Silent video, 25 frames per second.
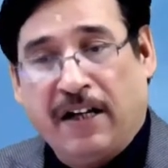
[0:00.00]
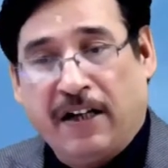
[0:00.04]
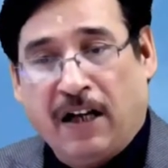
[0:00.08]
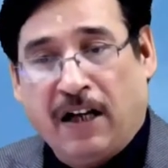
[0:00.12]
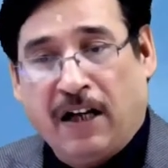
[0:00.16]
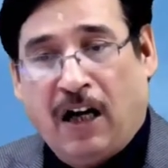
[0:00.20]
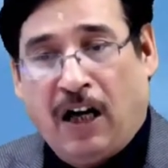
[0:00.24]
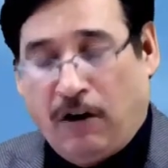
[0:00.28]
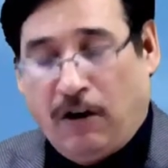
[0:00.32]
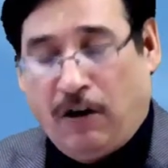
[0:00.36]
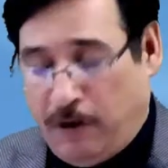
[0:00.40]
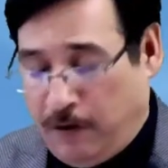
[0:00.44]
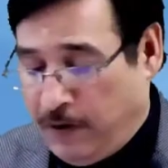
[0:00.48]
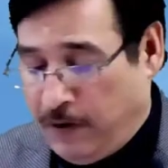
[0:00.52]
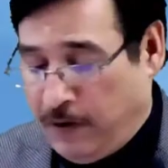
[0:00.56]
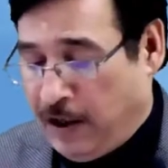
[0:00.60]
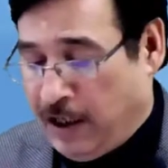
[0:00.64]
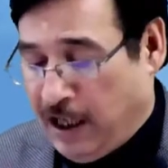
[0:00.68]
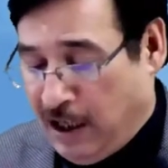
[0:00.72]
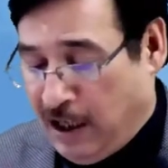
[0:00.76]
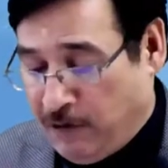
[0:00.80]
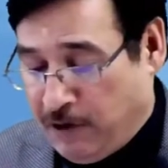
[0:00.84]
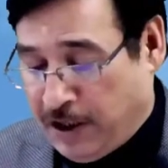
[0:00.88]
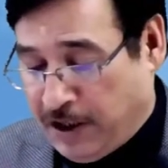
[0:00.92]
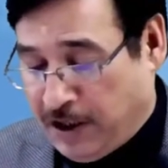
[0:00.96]
However,
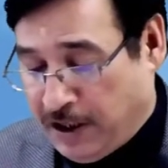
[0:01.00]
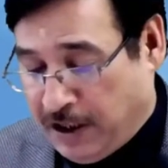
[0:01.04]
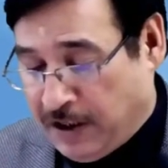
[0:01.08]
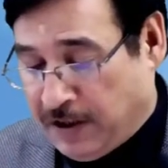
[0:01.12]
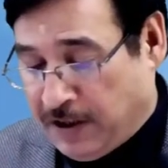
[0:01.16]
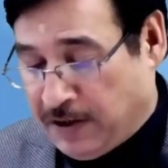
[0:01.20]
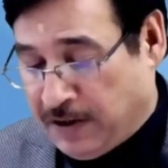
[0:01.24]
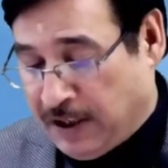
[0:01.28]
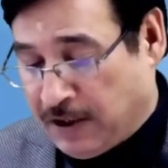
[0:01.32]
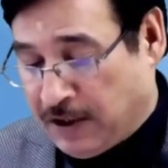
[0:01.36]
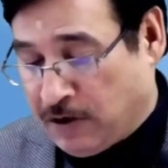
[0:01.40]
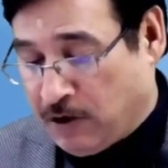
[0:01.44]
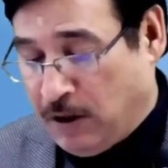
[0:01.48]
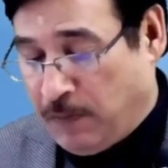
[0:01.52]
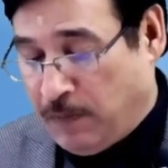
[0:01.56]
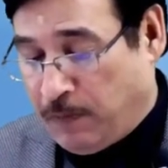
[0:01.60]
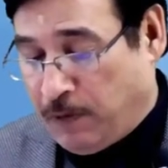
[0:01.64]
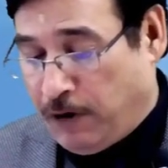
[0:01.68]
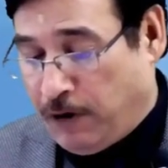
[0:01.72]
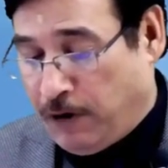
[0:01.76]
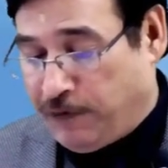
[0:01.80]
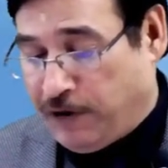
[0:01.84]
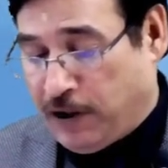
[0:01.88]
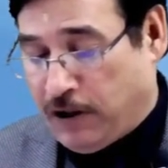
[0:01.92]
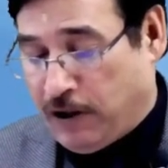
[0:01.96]
nowadays actually
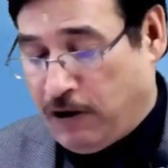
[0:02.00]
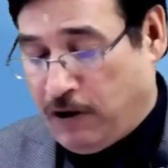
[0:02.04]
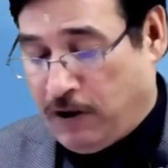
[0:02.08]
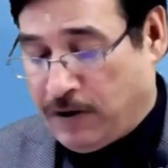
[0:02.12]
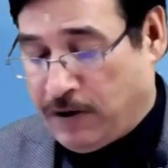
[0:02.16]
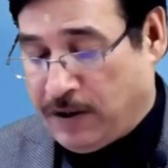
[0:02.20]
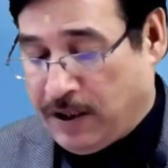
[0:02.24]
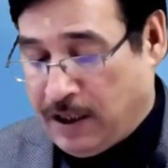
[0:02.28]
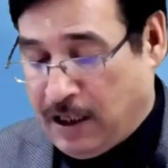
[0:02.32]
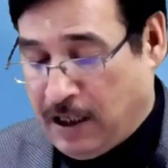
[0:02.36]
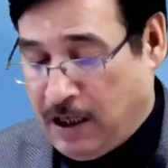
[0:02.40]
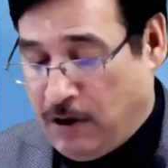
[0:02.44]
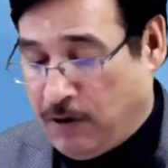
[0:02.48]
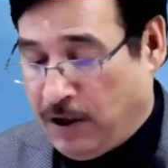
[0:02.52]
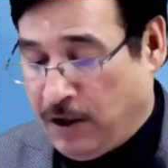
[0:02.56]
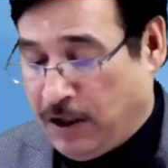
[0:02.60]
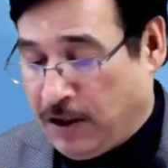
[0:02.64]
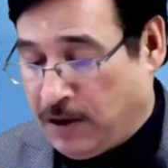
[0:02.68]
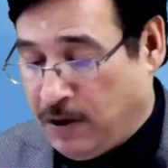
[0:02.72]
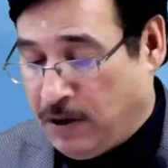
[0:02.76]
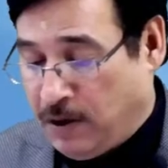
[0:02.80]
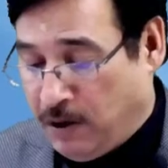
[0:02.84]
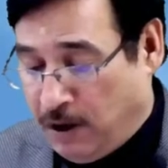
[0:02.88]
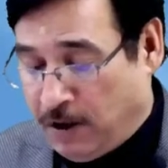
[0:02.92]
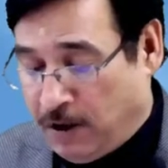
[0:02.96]
profit and loss account is
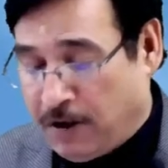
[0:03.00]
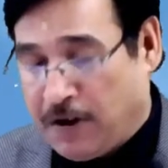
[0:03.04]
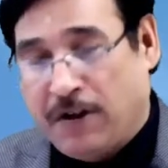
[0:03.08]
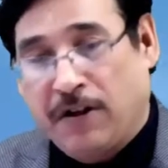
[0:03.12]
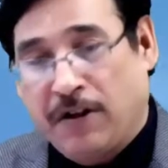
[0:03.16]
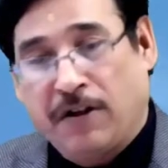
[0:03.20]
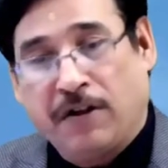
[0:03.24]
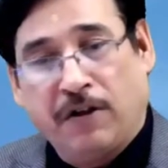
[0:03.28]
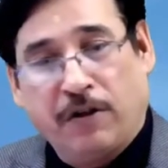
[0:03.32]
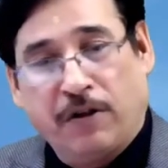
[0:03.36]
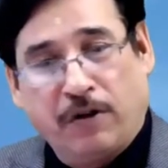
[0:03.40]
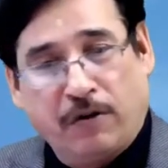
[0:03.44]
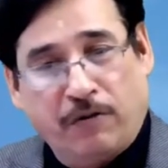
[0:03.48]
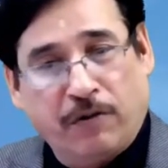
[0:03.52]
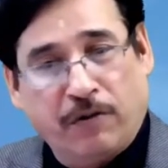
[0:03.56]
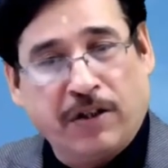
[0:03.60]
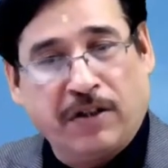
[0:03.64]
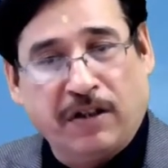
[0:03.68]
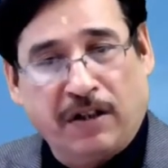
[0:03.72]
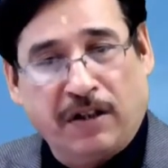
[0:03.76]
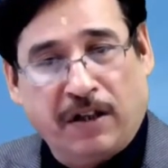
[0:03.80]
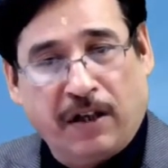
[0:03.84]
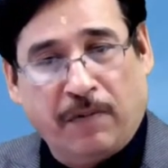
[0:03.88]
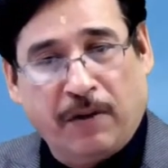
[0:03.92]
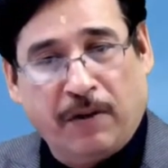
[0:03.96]
not written towards
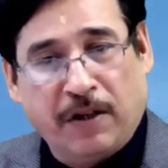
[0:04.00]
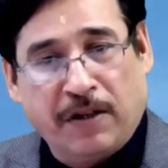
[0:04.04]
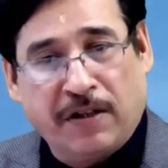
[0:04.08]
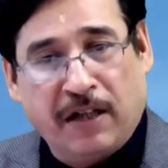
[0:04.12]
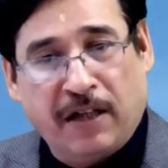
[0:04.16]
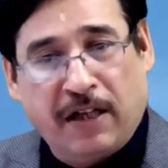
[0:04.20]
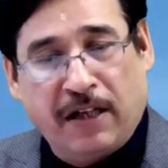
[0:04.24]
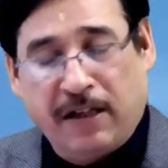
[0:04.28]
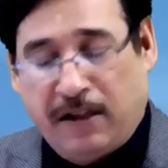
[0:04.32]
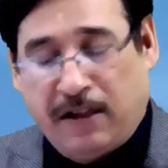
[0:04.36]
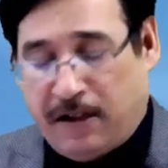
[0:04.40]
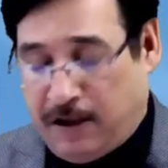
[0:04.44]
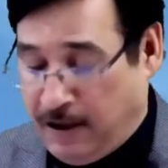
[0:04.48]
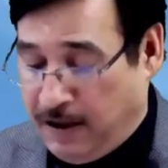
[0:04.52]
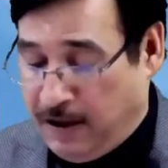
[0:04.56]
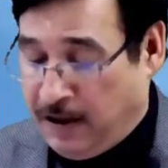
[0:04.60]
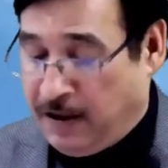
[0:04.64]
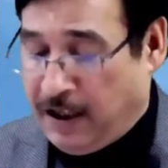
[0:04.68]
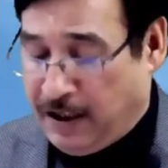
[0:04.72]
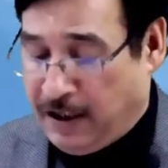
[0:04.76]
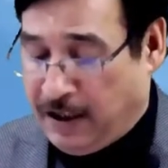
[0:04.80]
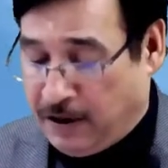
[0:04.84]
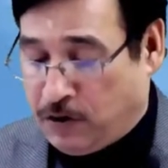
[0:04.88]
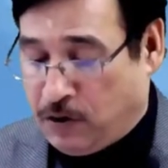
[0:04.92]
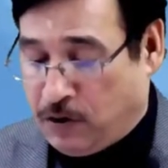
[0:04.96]
the debit side,
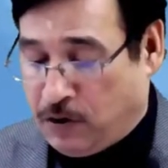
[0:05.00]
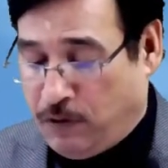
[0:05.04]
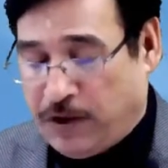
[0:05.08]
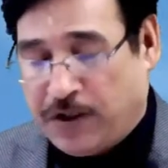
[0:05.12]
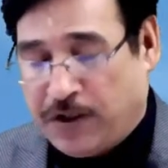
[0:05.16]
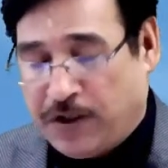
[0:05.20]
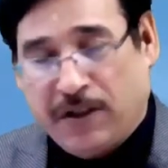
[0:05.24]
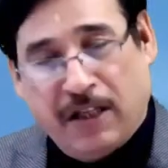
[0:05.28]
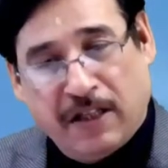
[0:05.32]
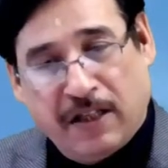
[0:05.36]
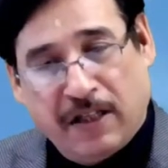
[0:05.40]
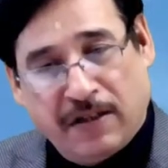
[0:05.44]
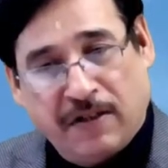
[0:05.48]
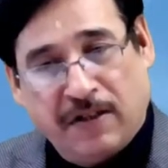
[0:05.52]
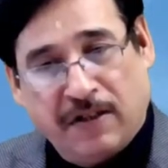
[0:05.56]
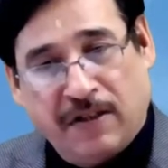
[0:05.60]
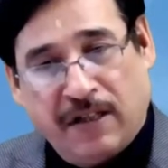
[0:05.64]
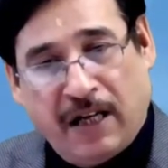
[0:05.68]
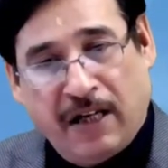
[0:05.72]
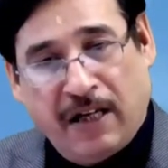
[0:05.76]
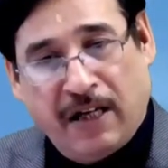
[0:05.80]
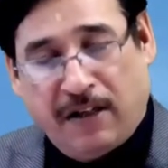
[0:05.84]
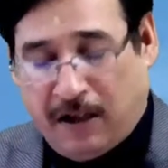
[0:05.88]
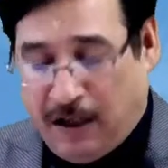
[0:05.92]
that is towards the asset side.